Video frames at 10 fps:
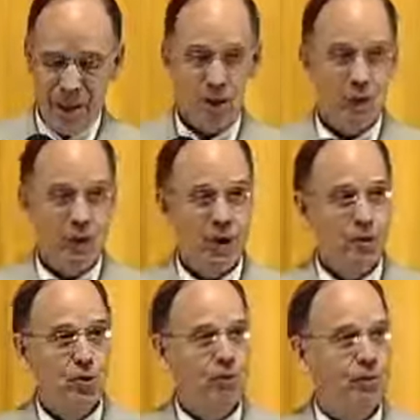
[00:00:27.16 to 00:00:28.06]
It's a
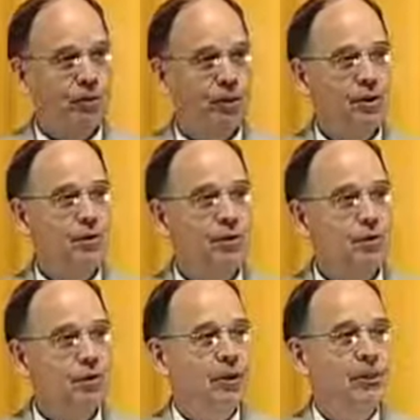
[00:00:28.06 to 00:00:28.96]
special privilege
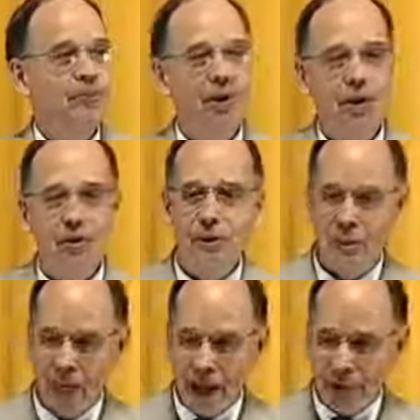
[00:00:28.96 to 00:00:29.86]
to follow an
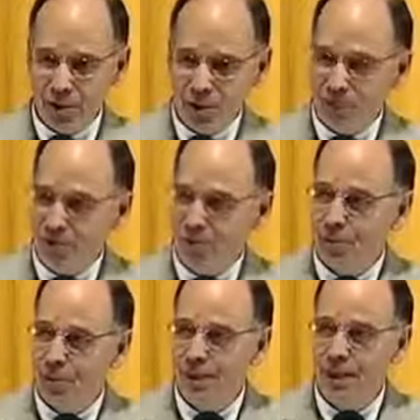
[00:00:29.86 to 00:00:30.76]
ambassador
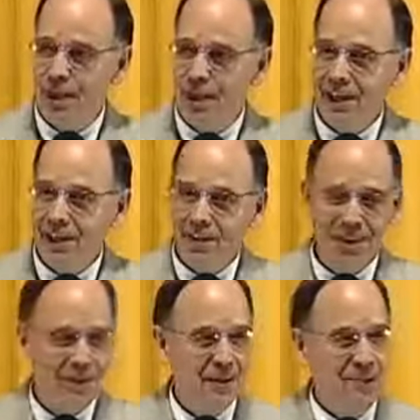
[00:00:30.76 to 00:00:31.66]
from Trinidad to
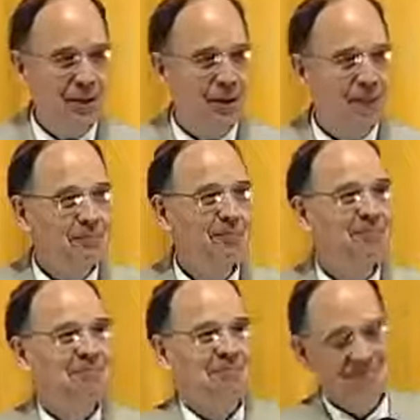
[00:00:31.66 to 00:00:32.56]
the podium,
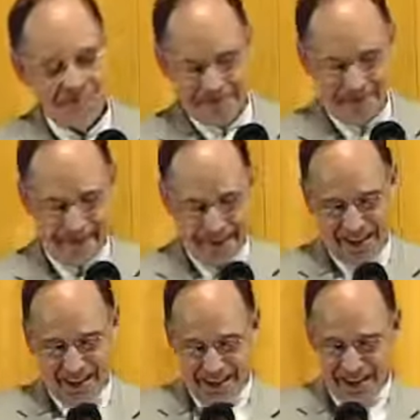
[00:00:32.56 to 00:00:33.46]

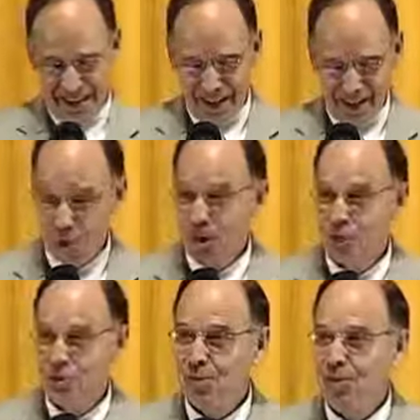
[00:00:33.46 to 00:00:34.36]
and a
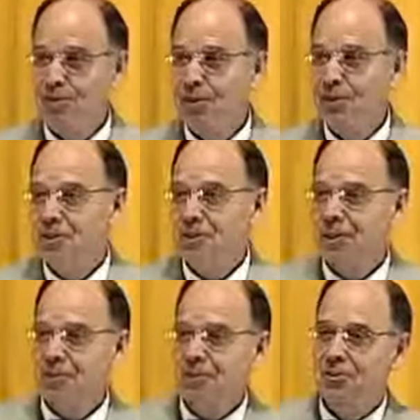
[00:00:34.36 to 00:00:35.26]
special privilege to
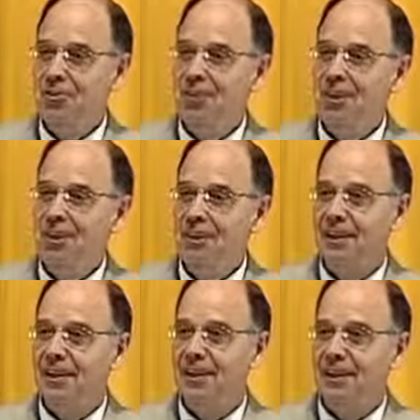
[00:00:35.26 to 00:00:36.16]
listen to a young
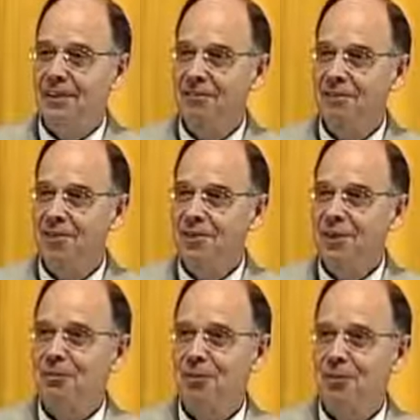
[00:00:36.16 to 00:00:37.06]
lady that I've heard
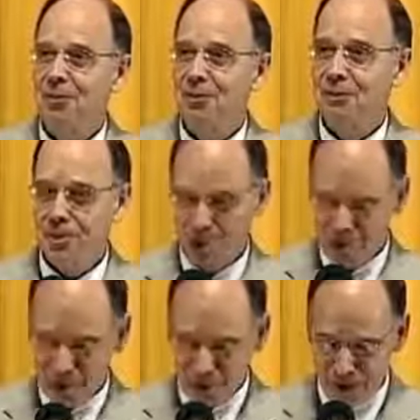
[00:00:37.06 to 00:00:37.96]
sing before, and she
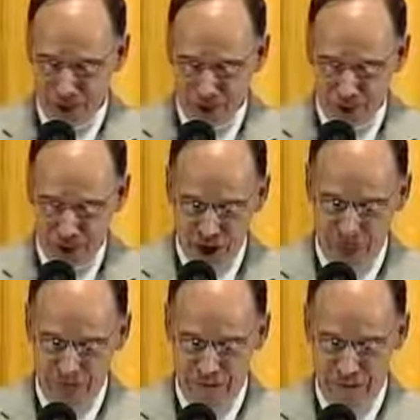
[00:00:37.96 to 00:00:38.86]
does a wonderful
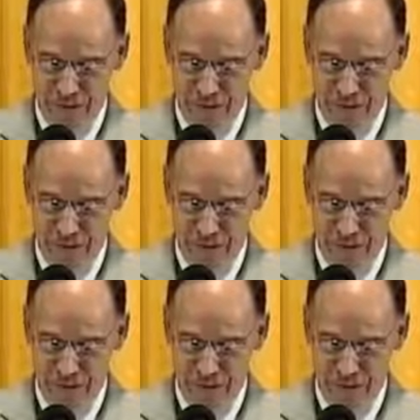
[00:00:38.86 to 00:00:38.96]
job.